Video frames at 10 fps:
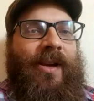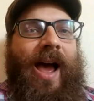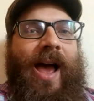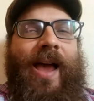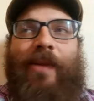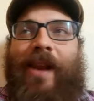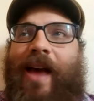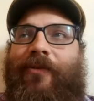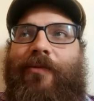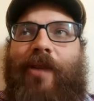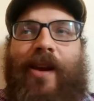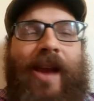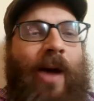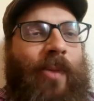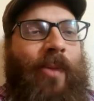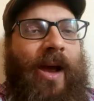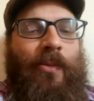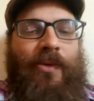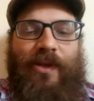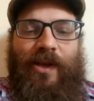I am gonna have to run now, but I
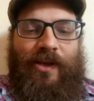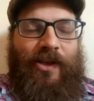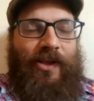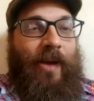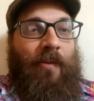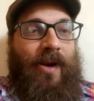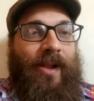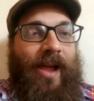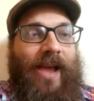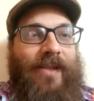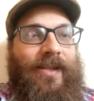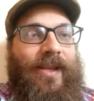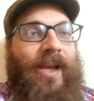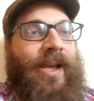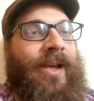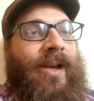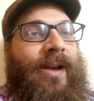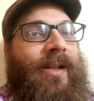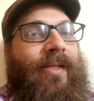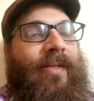was gonna just say one last thing.
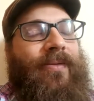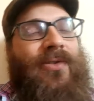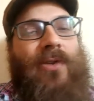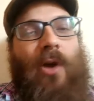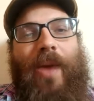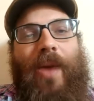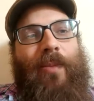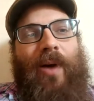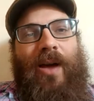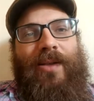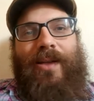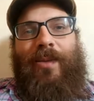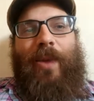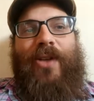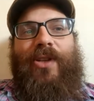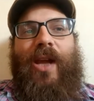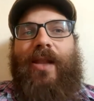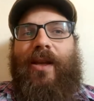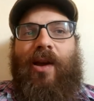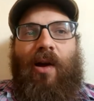So many bugs, especially
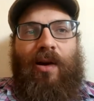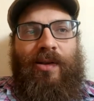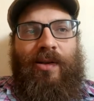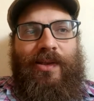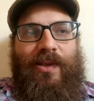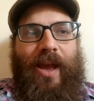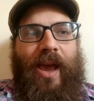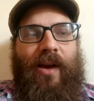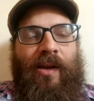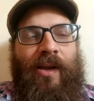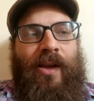at the garden scale.